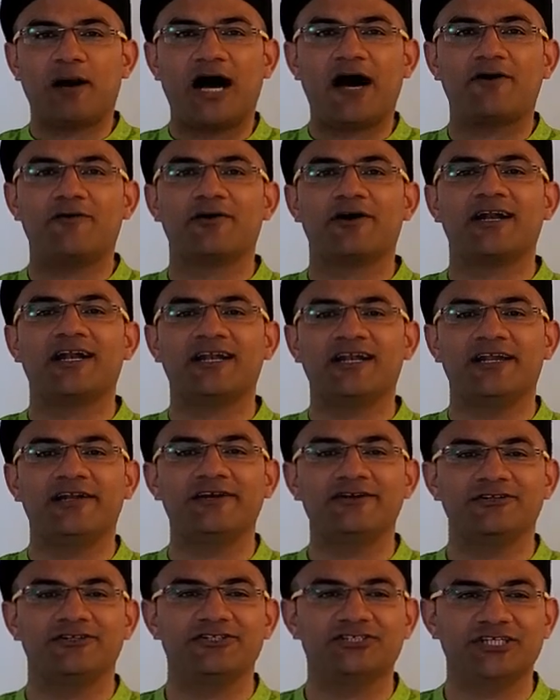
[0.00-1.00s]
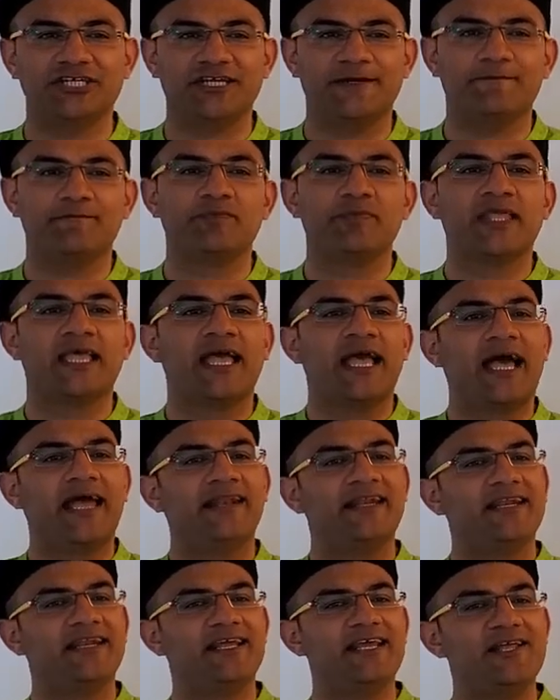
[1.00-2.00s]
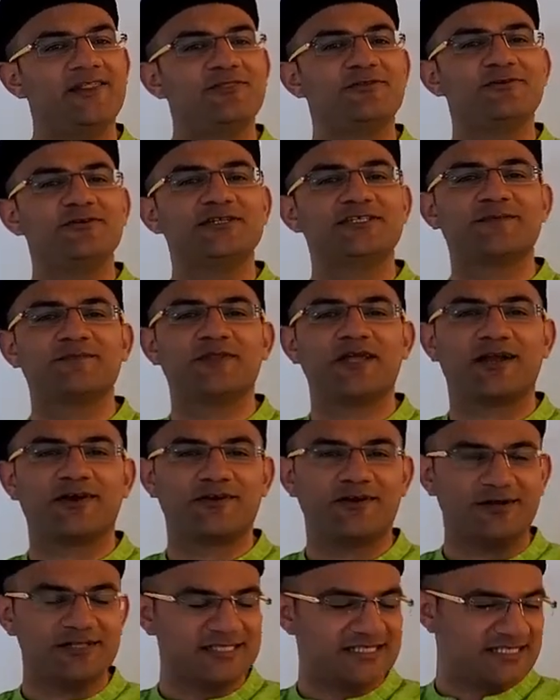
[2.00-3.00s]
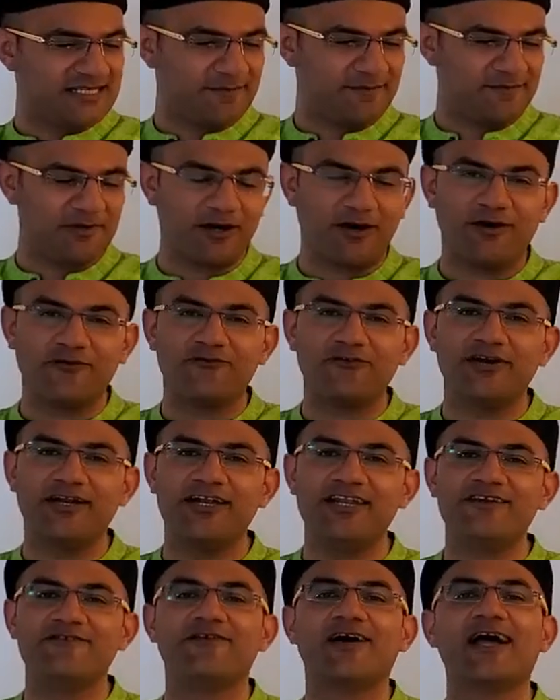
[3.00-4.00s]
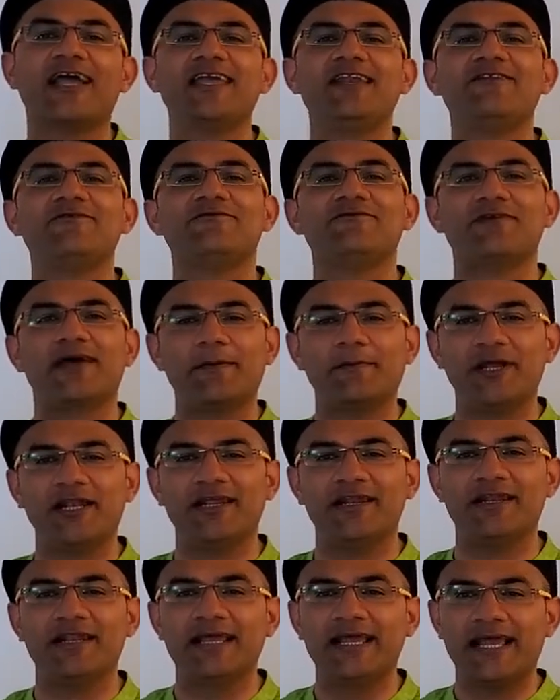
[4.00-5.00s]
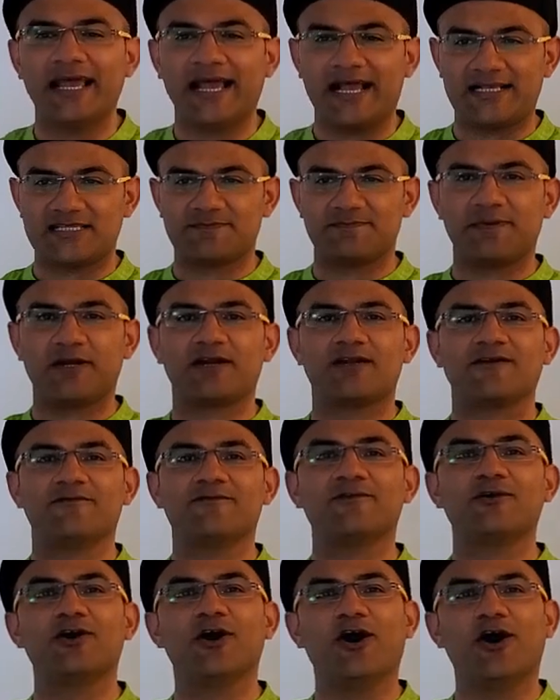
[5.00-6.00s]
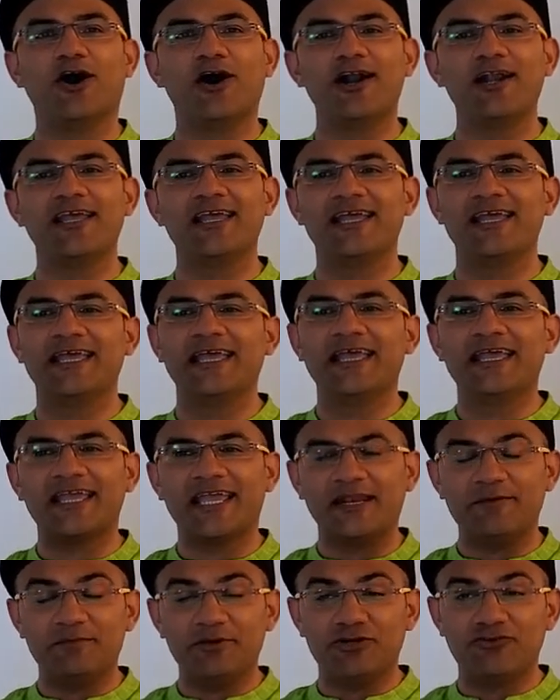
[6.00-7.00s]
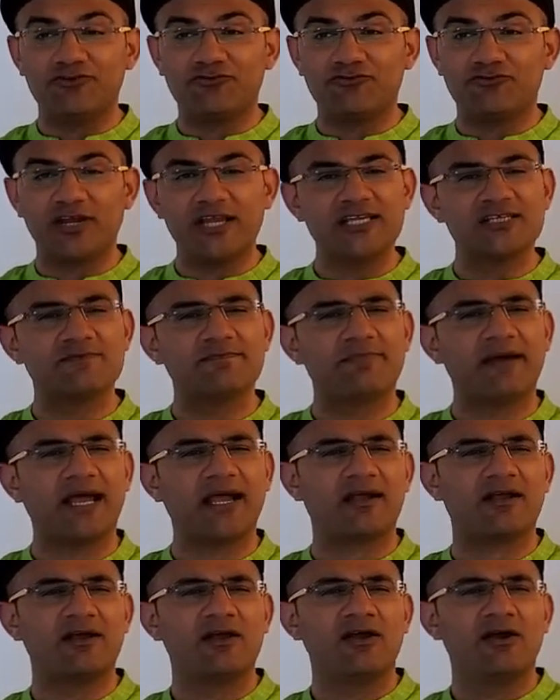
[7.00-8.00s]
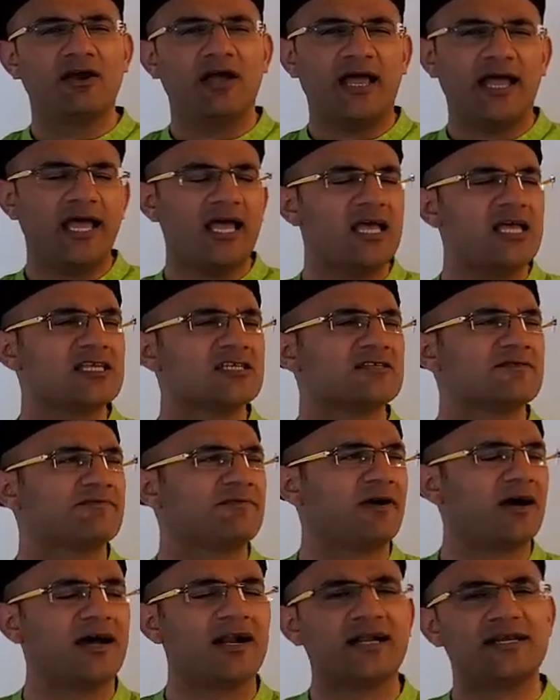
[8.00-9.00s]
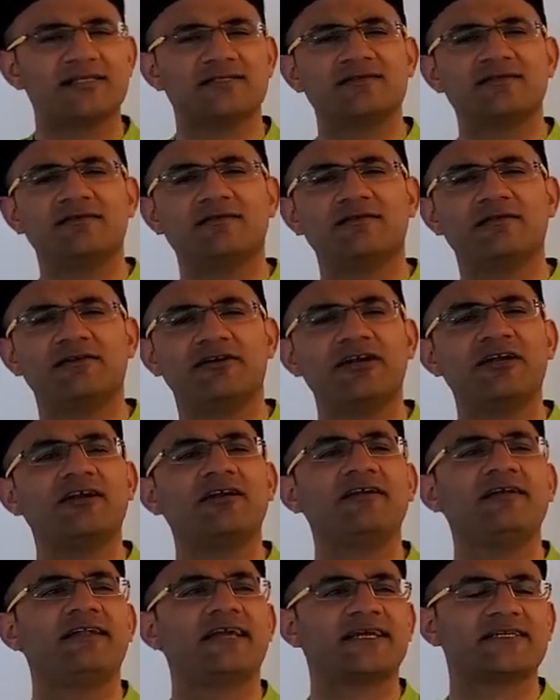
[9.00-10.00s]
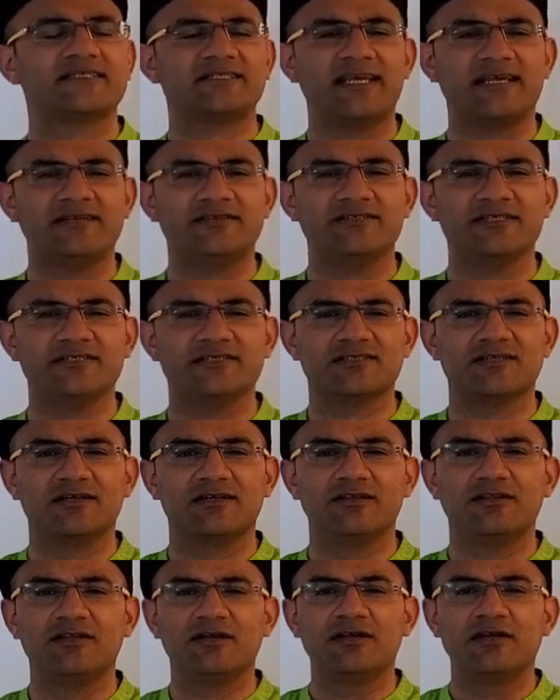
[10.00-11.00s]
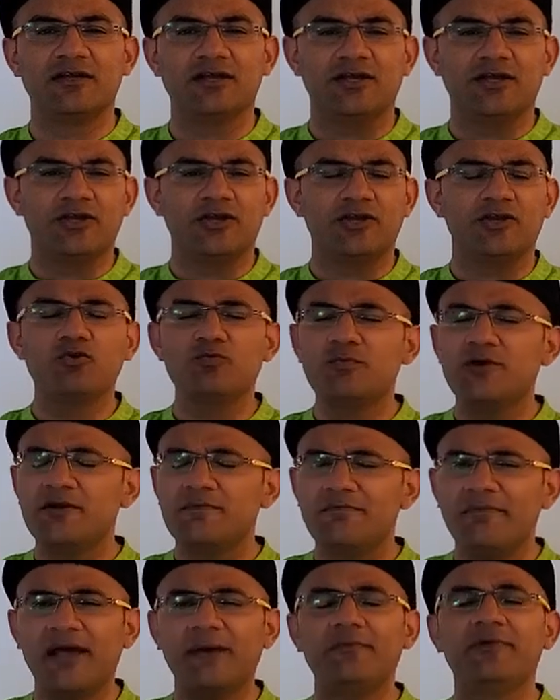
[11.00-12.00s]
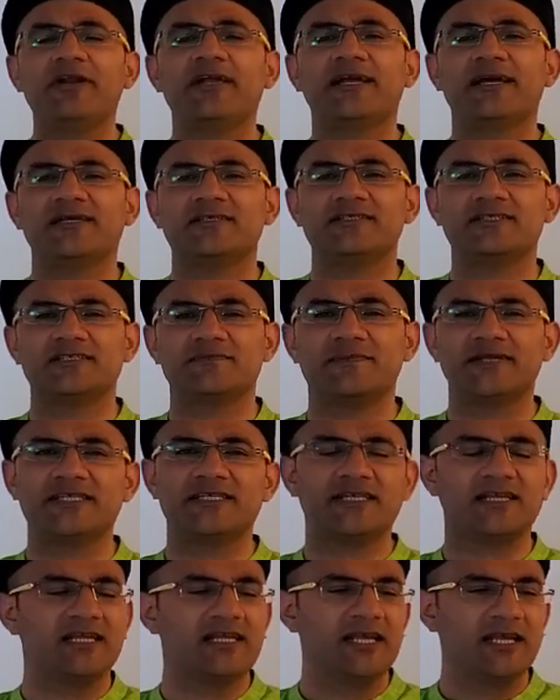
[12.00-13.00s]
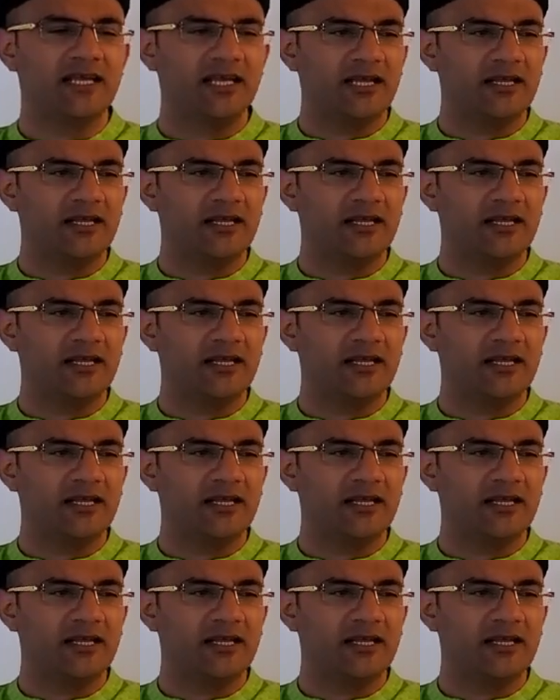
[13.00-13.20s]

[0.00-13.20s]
power and energy. And in Hinduism, the concept of a divine feminine aspect of God can be traced back as far as the written text exists. The human memory exists. Basically,